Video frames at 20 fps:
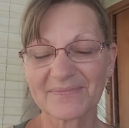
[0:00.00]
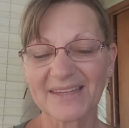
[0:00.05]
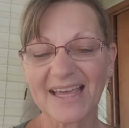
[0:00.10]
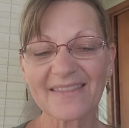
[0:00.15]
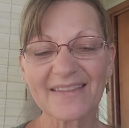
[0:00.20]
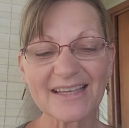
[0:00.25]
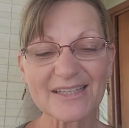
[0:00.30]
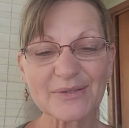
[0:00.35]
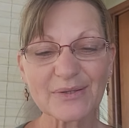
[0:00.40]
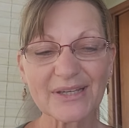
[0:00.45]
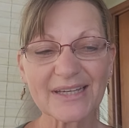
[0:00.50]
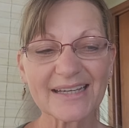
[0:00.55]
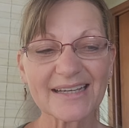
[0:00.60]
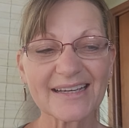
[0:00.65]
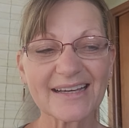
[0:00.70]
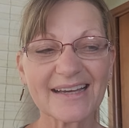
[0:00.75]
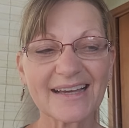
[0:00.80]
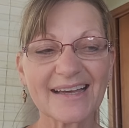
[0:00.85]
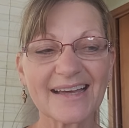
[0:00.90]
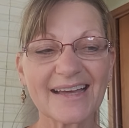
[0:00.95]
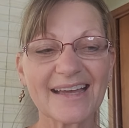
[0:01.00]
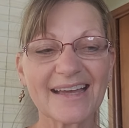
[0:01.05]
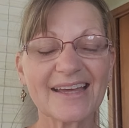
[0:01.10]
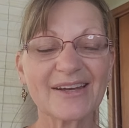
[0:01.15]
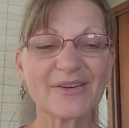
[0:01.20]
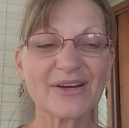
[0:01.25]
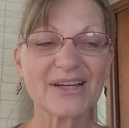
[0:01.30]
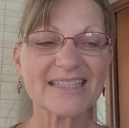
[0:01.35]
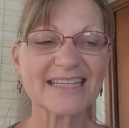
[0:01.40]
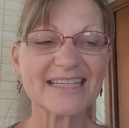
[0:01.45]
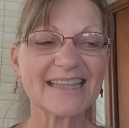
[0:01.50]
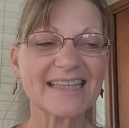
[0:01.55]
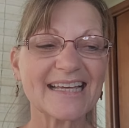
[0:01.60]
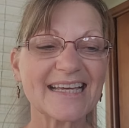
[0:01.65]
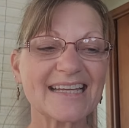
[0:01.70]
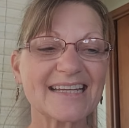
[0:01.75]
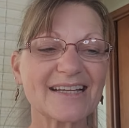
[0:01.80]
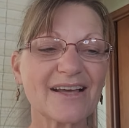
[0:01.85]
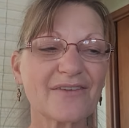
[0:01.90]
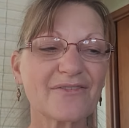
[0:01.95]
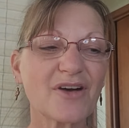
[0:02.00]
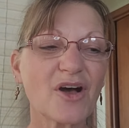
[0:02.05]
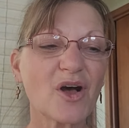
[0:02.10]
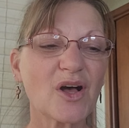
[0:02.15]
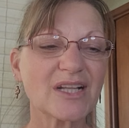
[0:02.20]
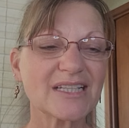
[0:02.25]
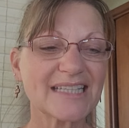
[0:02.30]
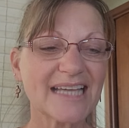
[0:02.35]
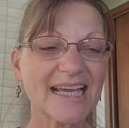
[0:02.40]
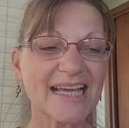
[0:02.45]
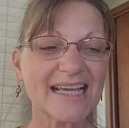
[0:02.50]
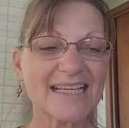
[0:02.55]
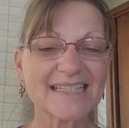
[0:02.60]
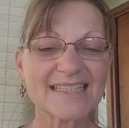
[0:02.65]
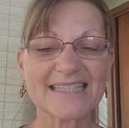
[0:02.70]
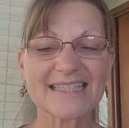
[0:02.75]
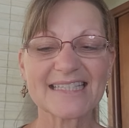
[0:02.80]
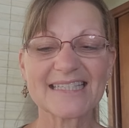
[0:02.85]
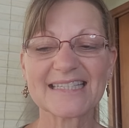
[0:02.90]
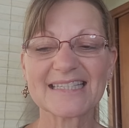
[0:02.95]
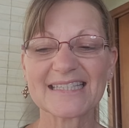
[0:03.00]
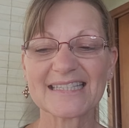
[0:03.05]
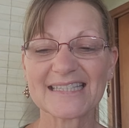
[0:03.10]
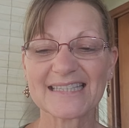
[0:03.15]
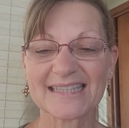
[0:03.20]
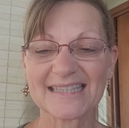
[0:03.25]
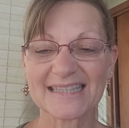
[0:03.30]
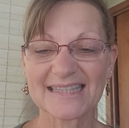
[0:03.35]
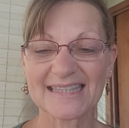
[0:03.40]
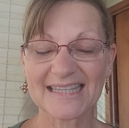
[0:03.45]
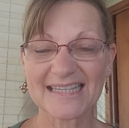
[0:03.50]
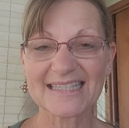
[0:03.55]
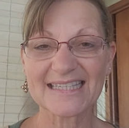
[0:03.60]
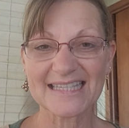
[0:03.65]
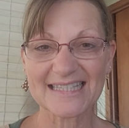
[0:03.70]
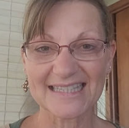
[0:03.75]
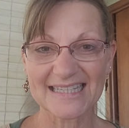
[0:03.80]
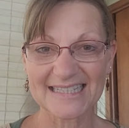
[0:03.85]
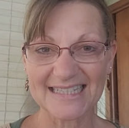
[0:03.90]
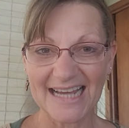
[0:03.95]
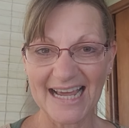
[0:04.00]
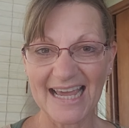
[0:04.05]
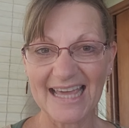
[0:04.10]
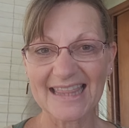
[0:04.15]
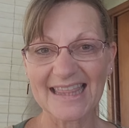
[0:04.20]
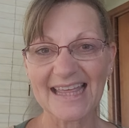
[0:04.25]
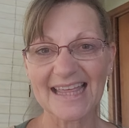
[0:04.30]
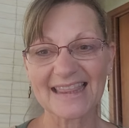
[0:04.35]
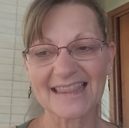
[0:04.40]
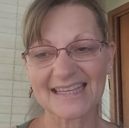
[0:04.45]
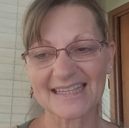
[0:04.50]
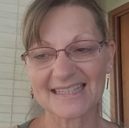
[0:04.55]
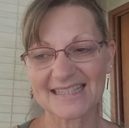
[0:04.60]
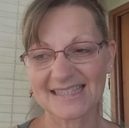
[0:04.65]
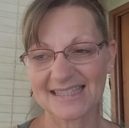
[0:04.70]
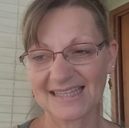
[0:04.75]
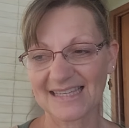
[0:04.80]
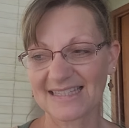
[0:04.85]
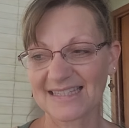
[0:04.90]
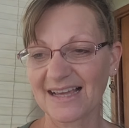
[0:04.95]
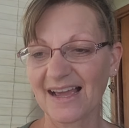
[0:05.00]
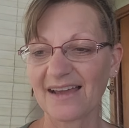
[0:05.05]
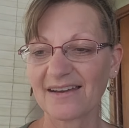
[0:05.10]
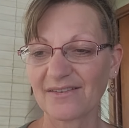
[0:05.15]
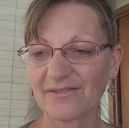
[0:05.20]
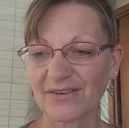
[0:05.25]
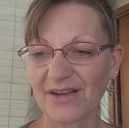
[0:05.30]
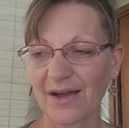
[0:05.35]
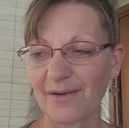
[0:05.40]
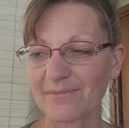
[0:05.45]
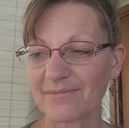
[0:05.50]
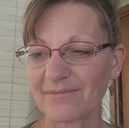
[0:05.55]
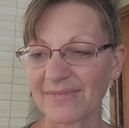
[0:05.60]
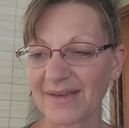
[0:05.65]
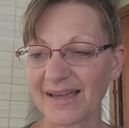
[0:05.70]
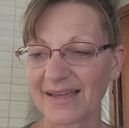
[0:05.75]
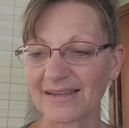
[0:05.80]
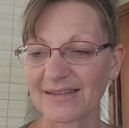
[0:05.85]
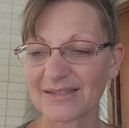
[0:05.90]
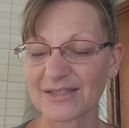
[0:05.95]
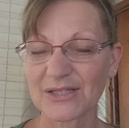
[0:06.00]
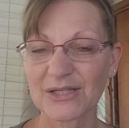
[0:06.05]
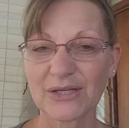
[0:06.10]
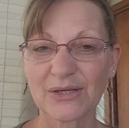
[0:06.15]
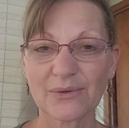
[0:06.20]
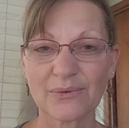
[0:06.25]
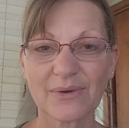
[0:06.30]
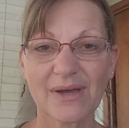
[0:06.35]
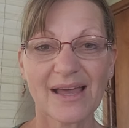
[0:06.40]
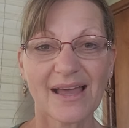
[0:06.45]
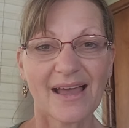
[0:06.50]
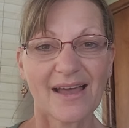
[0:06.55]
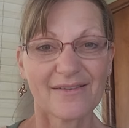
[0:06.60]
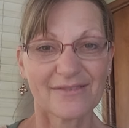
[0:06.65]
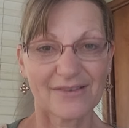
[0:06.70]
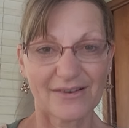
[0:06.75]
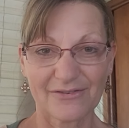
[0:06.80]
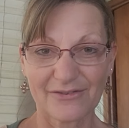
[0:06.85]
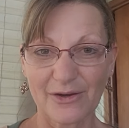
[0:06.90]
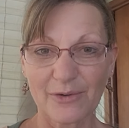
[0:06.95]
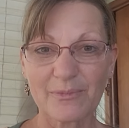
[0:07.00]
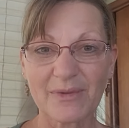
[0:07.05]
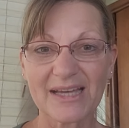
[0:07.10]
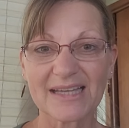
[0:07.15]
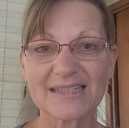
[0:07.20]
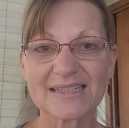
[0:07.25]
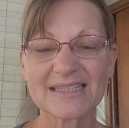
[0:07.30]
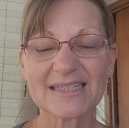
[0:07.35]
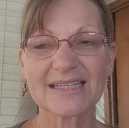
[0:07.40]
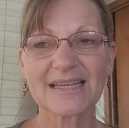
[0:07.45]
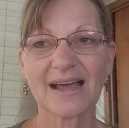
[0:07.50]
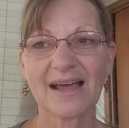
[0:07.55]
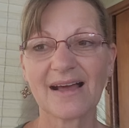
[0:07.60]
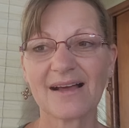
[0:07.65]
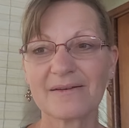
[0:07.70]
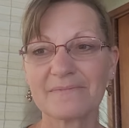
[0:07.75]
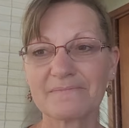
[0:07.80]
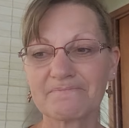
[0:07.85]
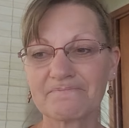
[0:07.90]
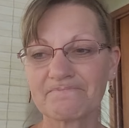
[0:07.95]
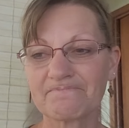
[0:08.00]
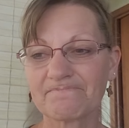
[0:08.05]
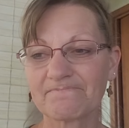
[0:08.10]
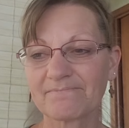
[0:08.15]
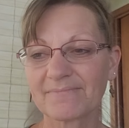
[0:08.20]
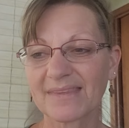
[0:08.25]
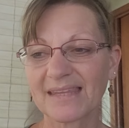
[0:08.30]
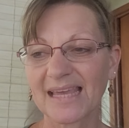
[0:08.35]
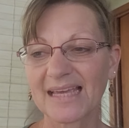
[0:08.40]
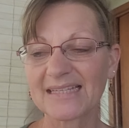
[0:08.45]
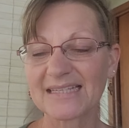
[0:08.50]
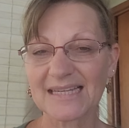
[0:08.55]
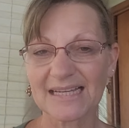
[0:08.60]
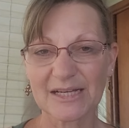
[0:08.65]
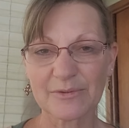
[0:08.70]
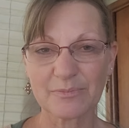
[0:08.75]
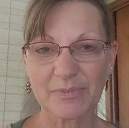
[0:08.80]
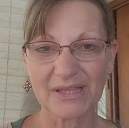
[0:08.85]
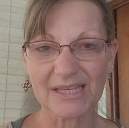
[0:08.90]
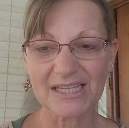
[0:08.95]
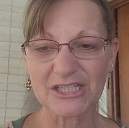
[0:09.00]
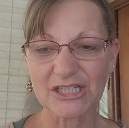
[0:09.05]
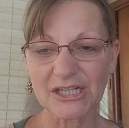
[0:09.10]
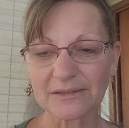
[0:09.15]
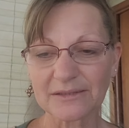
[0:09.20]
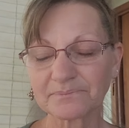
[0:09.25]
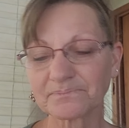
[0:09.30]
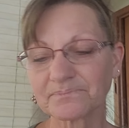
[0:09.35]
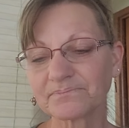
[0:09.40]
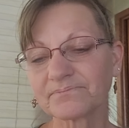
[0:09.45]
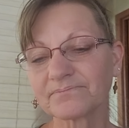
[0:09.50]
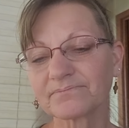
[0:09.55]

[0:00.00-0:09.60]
And that's really interesting that of all days, this is the day that this has kind of come into fulfillment, um, into completion.